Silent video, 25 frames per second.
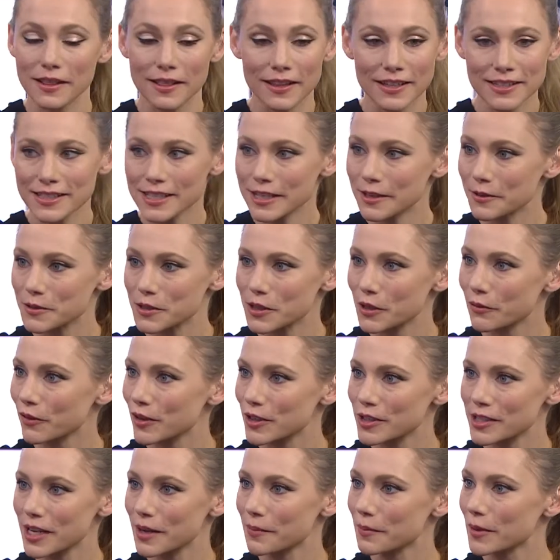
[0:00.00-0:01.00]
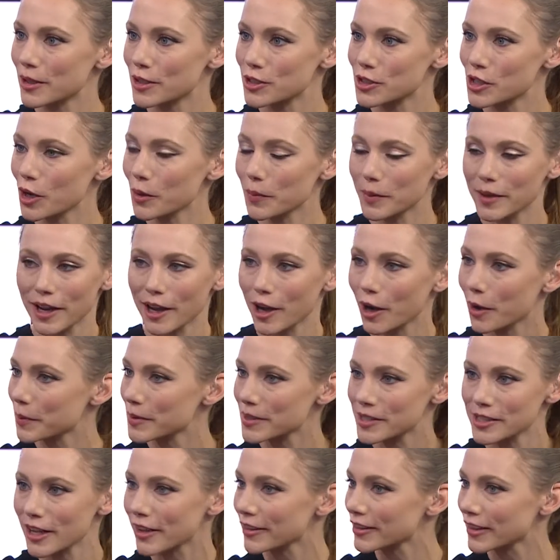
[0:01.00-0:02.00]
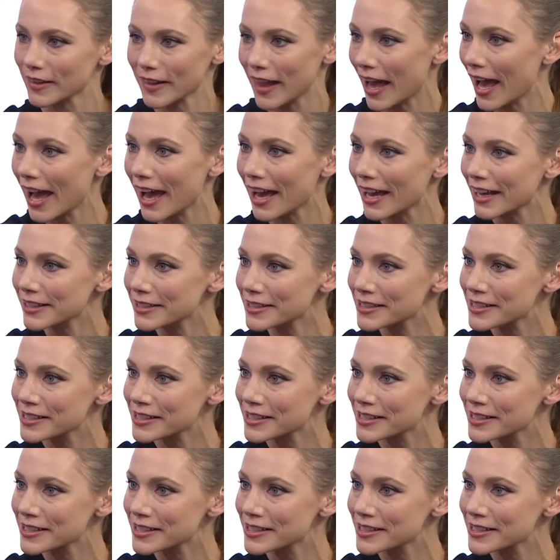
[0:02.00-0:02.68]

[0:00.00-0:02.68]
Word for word: Listen, it was your first time on the show, but I hope it's not the last.